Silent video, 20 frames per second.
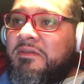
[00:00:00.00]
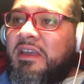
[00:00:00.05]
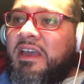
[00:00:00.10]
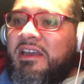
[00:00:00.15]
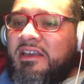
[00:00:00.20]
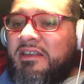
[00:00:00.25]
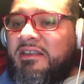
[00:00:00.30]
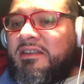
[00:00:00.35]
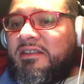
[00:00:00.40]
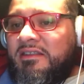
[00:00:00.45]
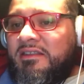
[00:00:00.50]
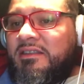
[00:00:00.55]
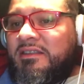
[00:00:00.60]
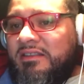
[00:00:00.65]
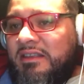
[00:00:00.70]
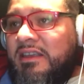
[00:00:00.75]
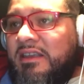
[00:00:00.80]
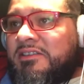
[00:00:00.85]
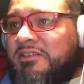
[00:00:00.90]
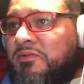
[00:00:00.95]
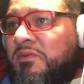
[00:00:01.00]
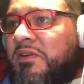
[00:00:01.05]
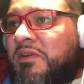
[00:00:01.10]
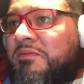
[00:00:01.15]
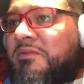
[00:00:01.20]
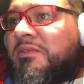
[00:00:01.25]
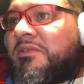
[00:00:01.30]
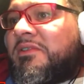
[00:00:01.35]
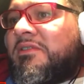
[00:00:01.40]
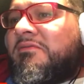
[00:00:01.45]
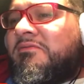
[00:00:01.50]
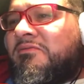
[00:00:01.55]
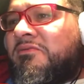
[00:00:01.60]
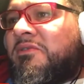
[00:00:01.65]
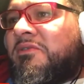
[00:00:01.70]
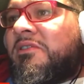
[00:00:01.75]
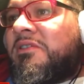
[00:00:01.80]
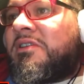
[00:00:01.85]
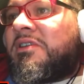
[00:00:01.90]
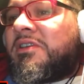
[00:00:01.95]
Of that is what we're
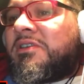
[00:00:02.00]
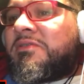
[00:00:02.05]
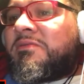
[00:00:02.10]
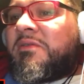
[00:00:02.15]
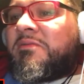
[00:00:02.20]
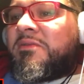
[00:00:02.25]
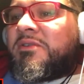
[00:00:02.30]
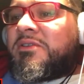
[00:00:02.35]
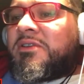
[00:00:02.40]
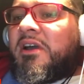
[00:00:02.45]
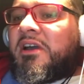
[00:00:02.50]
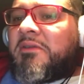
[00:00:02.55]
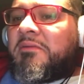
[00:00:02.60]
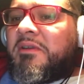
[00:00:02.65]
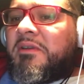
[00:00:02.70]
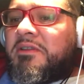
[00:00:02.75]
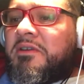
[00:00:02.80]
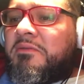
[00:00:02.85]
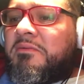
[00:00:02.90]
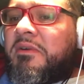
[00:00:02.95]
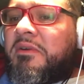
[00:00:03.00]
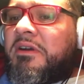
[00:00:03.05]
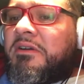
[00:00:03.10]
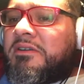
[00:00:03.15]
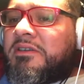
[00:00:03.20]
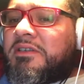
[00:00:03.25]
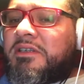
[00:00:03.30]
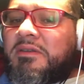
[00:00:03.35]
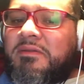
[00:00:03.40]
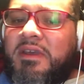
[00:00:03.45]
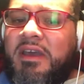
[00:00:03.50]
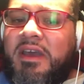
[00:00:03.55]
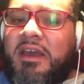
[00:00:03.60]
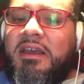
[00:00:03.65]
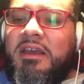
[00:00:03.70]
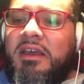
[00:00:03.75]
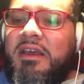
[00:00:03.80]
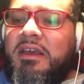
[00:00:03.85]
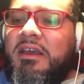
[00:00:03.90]
talking about, the awareness of that.